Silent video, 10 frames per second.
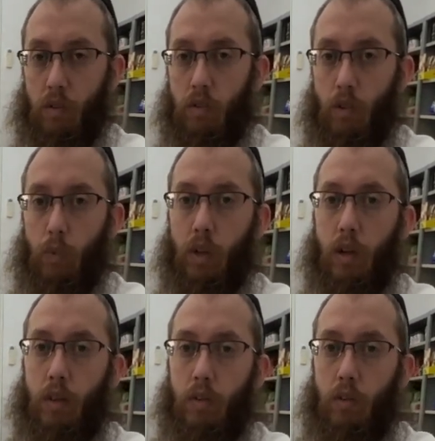So we
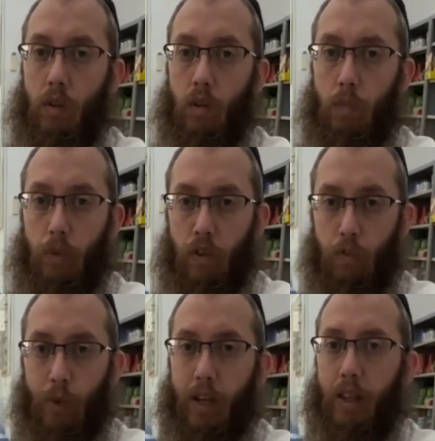get beef,
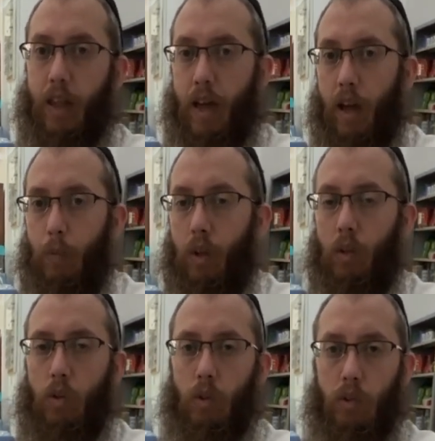we get lamb, we
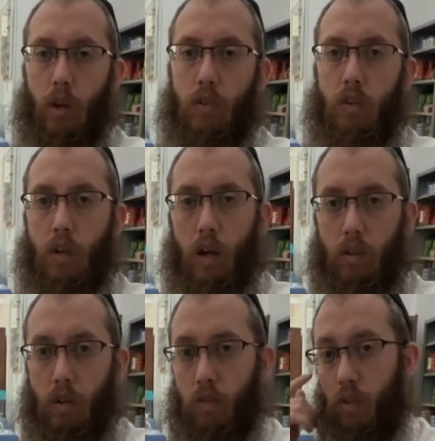get cold cuts and hot
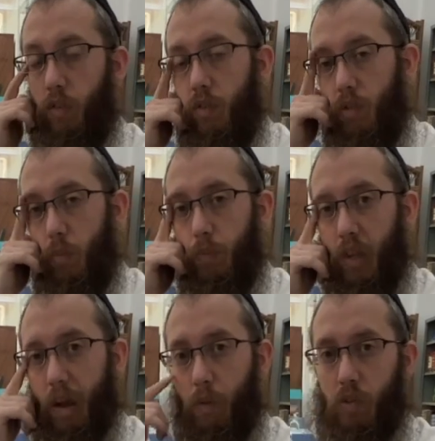dogs, and even some
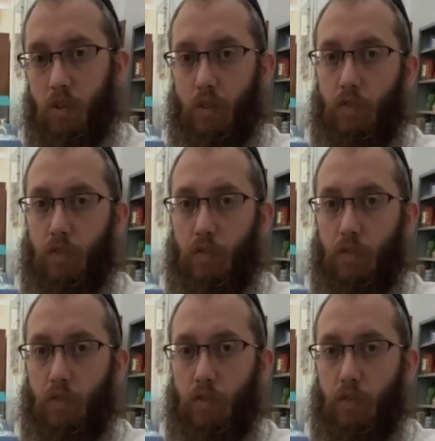dairy stuff.